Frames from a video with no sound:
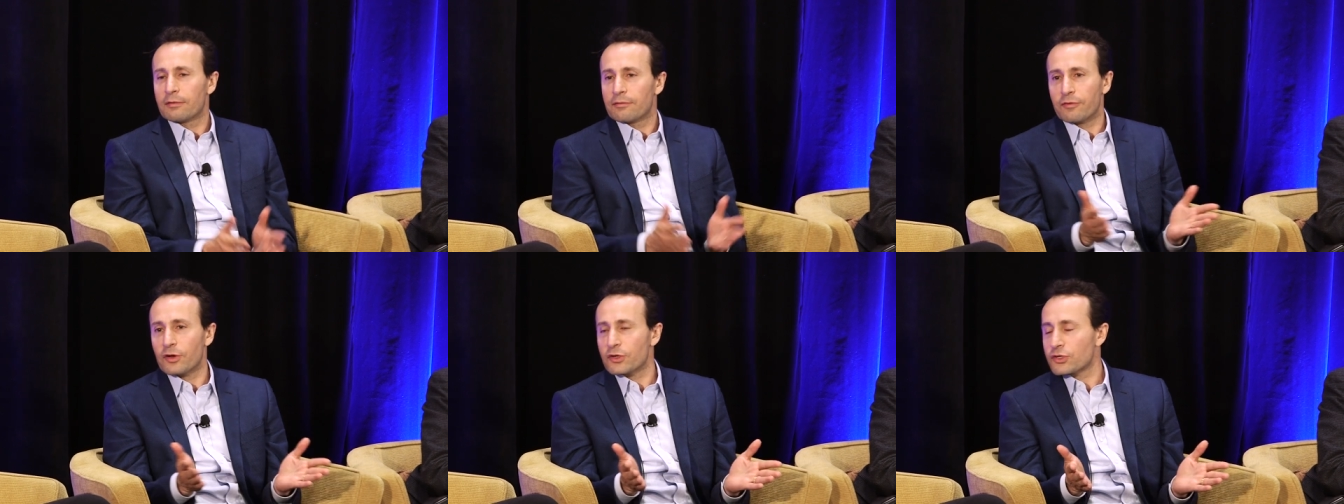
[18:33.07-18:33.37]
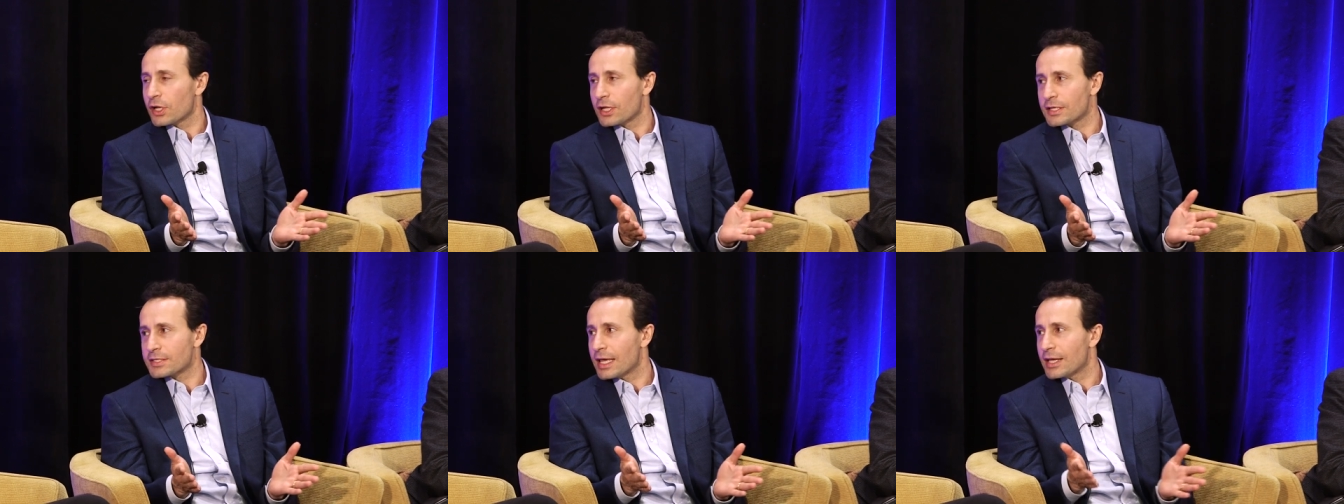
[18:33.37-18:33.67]

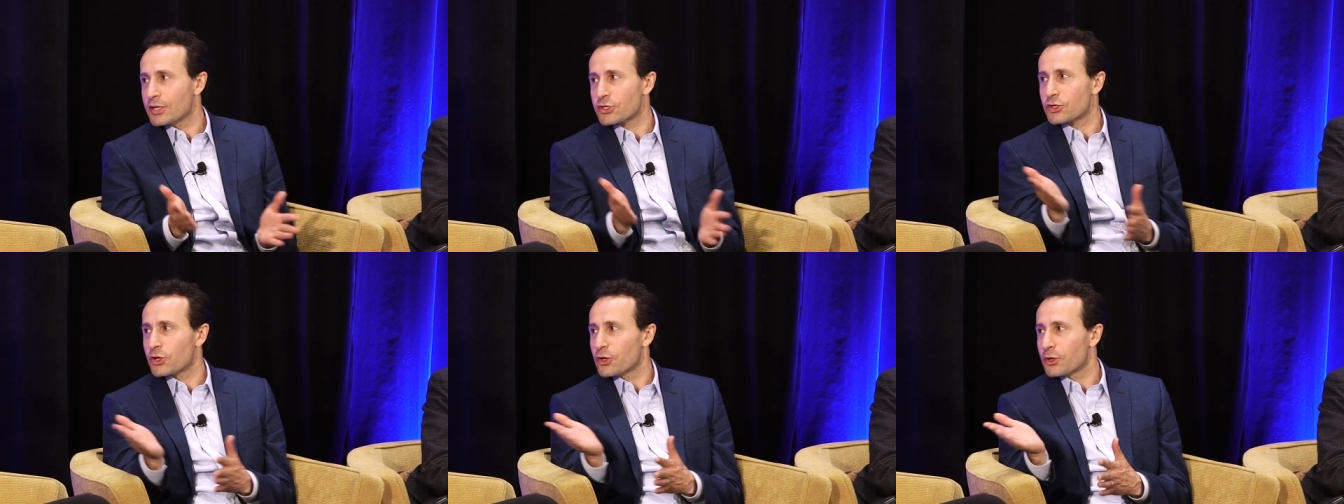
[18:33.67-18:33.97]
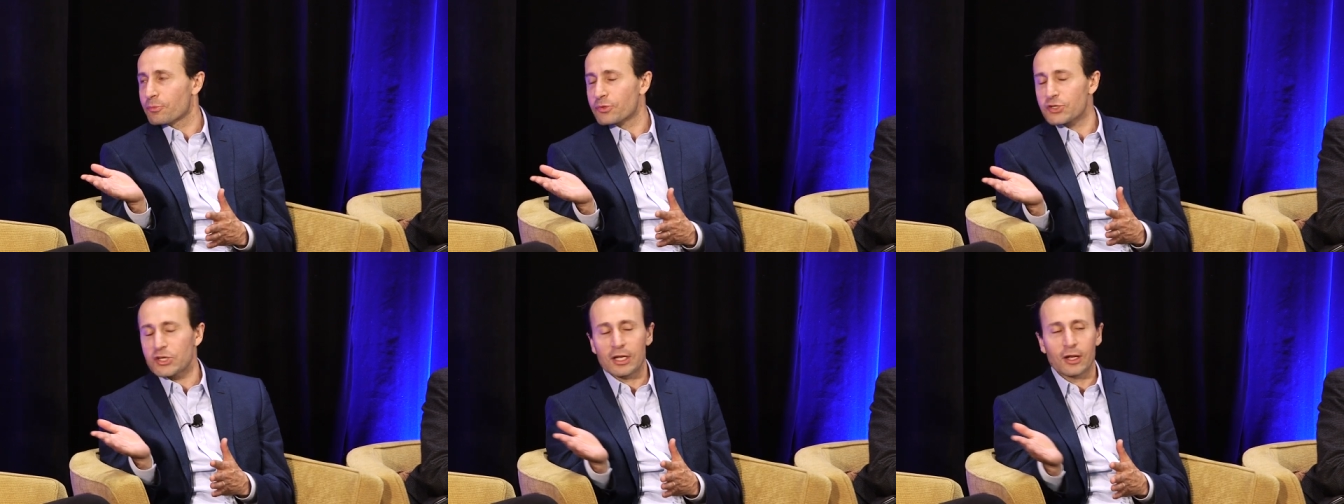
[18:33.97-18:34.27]
virtualization
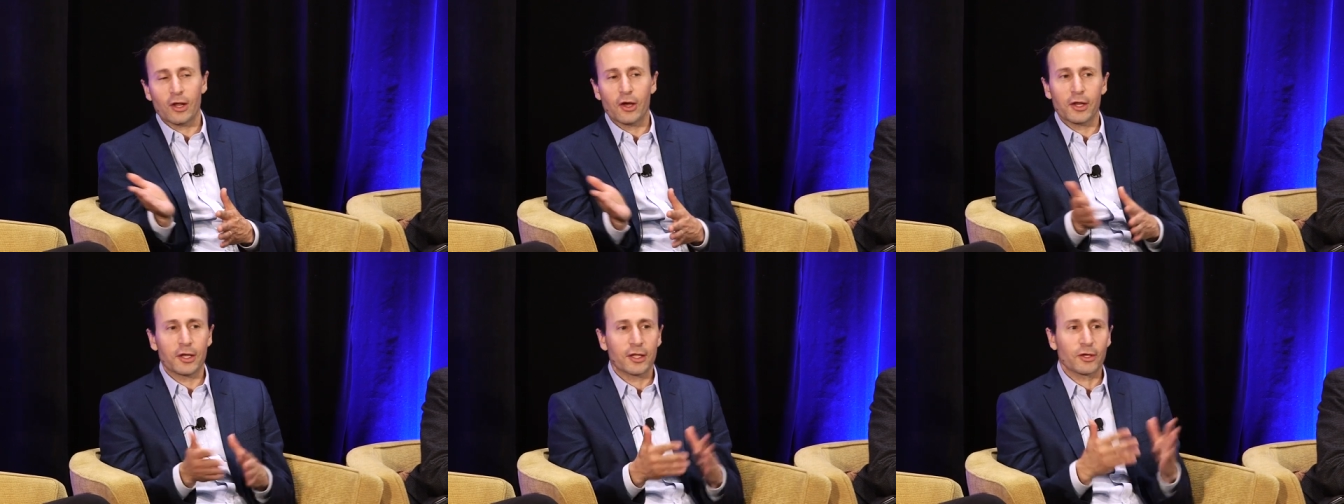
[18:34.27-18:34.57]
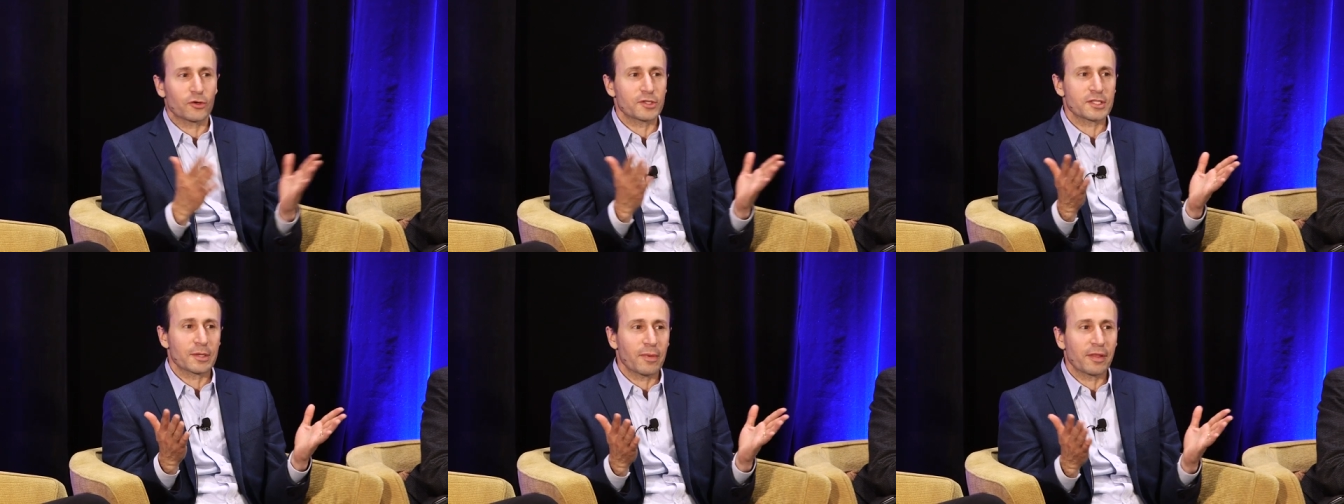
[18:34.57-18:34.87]
or machine
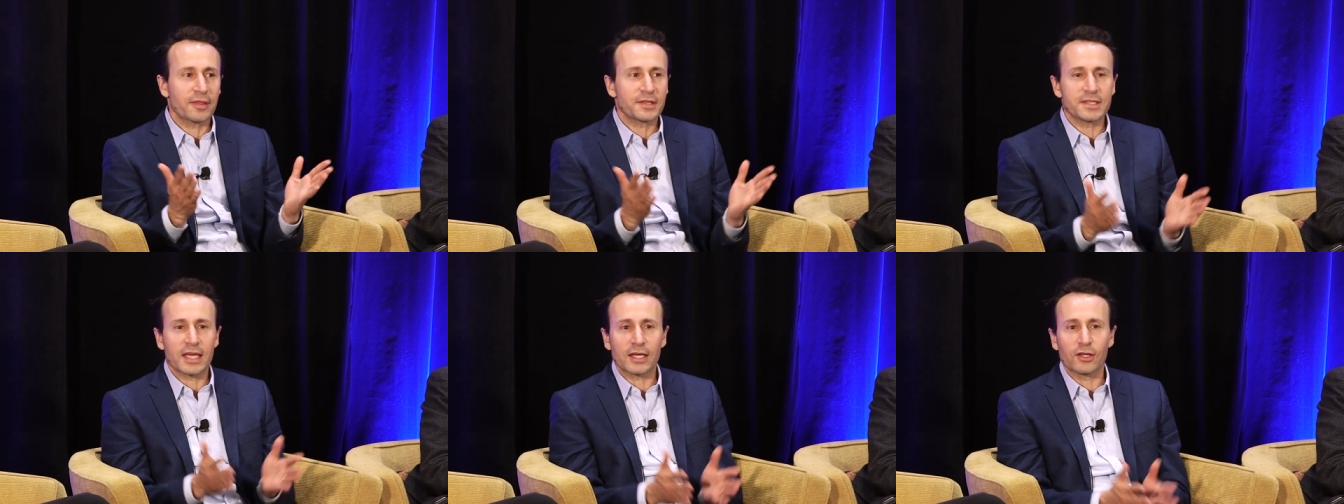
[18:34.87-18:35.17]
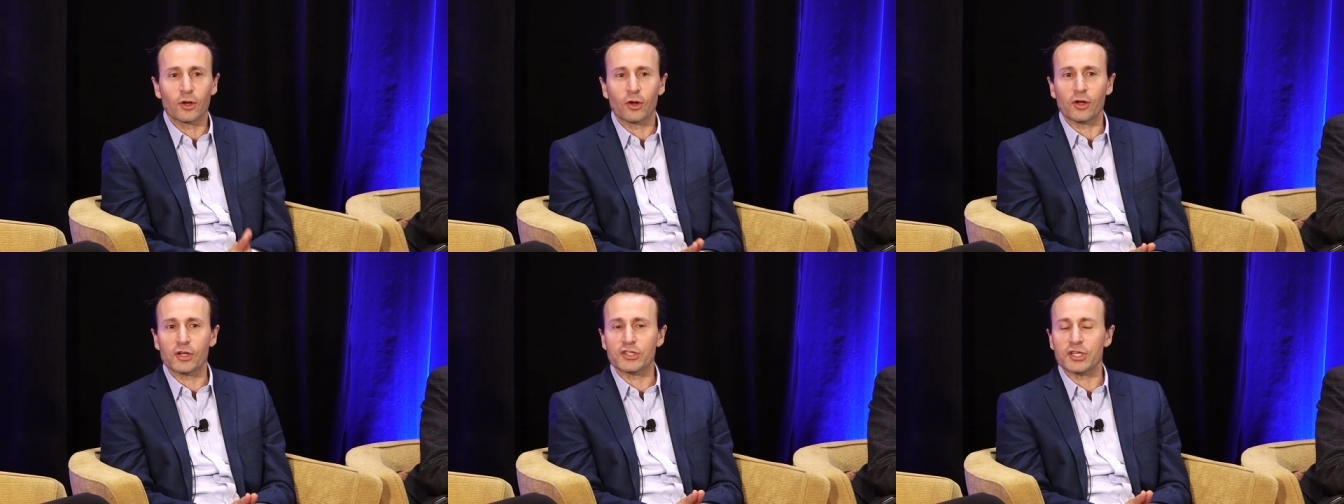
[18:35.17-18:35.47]
learning or some other
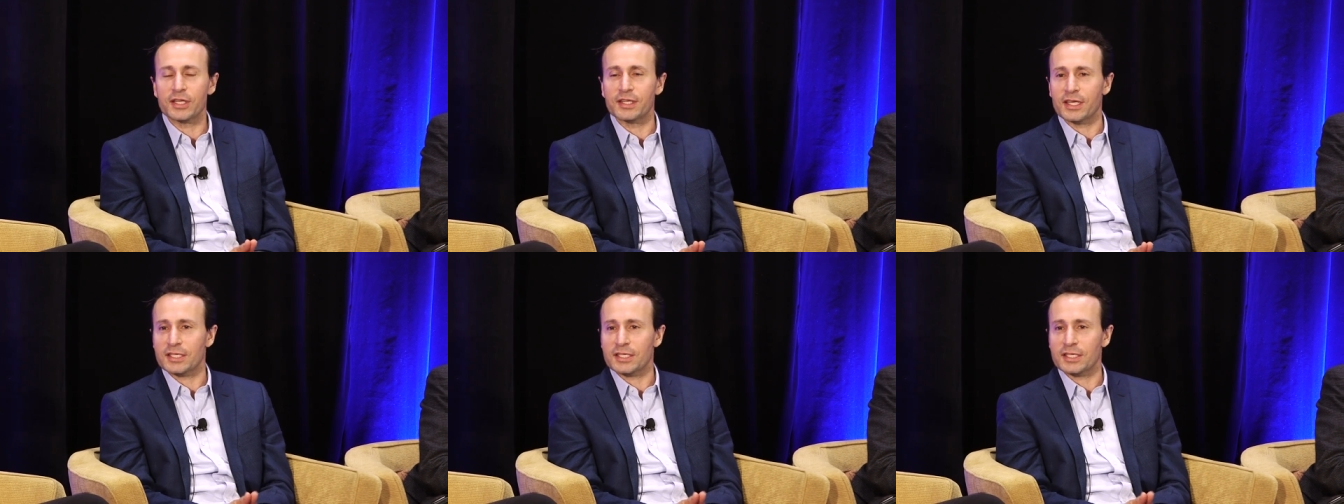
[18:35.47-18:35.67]
technology